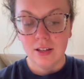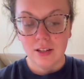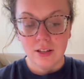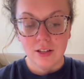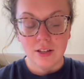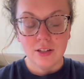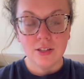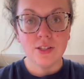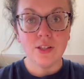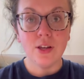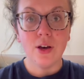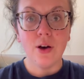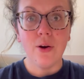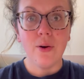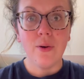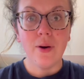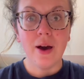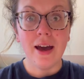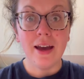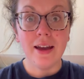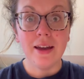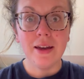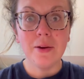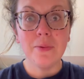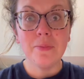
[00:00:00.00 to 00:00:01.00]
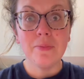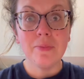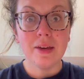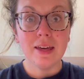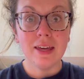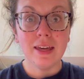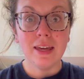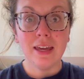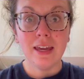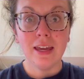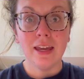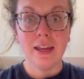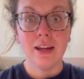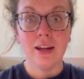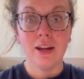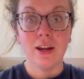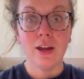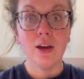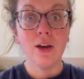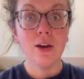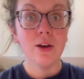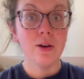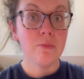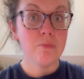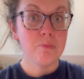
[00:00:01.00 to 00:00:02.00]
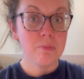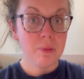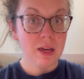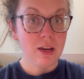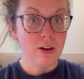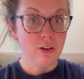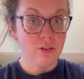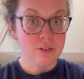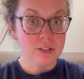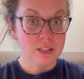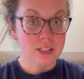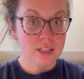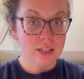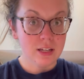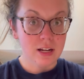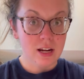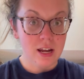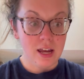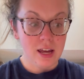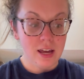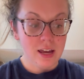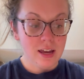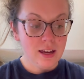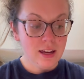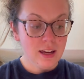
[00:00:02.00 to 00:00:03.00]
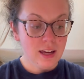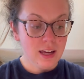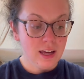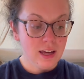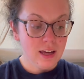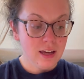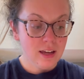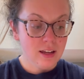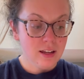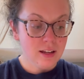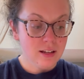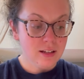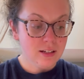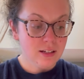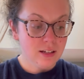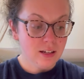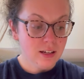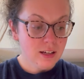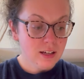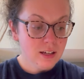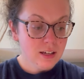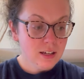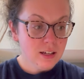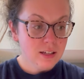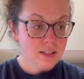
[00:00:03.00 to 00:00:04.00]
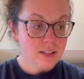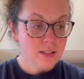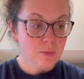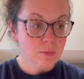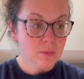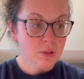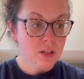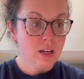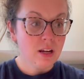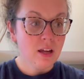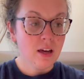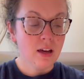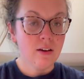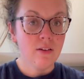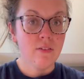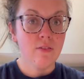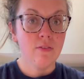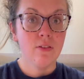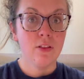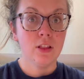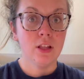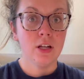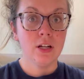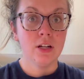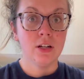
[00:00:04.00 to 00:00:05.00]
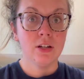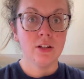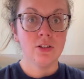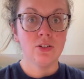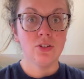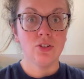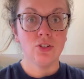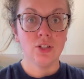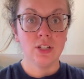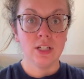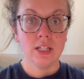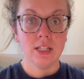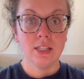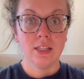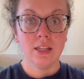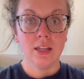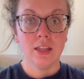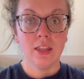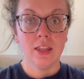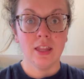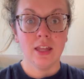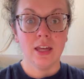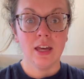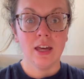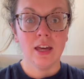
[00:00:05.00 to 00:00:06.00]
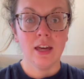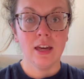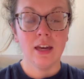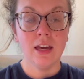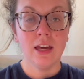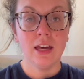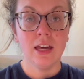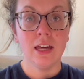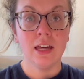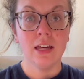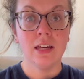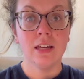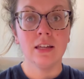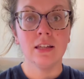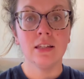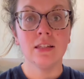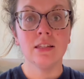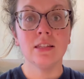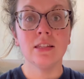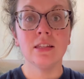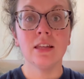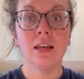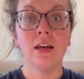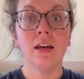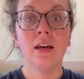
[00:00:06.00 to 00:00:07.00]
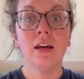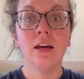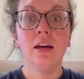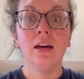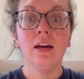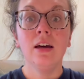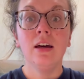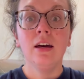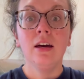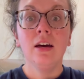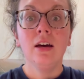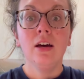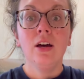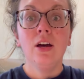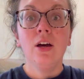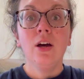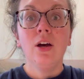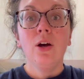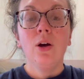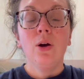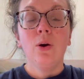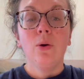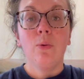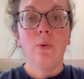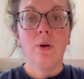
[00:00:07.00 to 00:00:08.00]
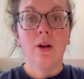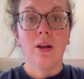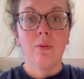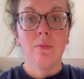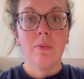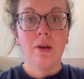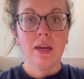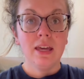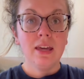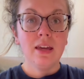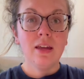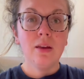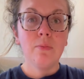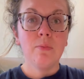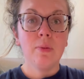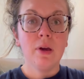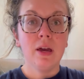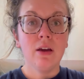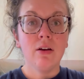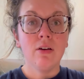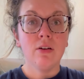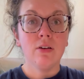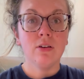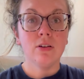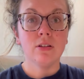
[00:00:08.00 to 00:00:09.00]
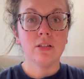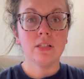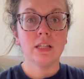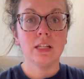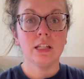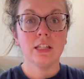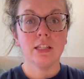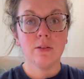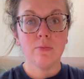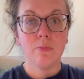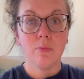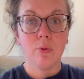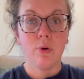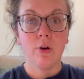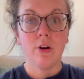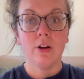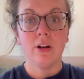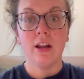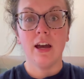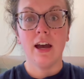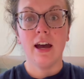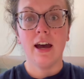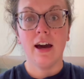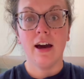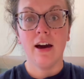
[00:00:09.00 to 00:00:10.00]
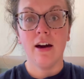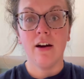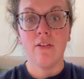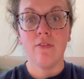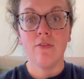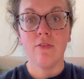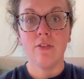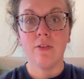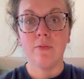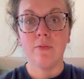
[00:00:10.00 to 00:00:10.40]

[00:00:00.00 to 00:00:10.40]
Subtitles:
So I am making bagels today, and something I've learned recently is when making bagels, it's important to have